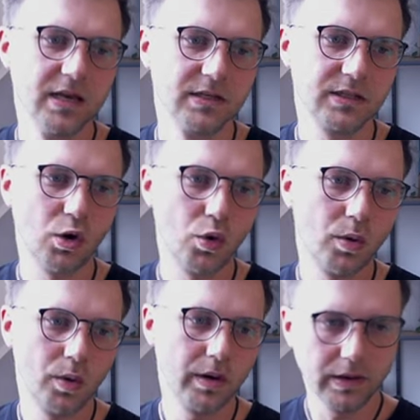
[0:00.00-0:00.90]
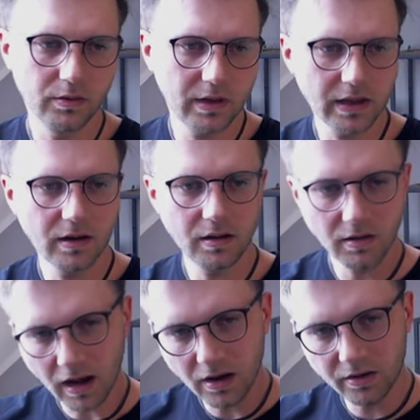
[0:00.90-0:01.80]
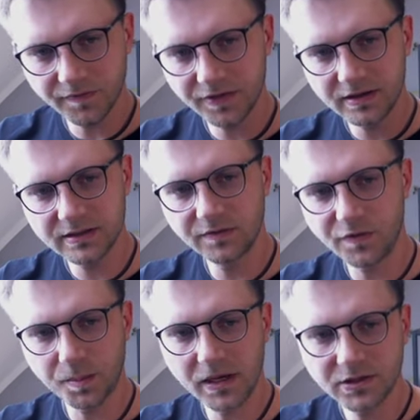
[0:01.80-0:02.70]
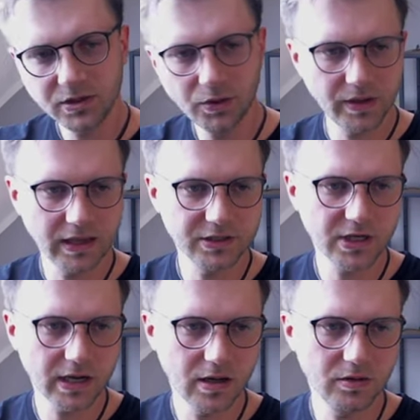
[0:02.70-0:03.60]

So you can, out of this information, you can check out,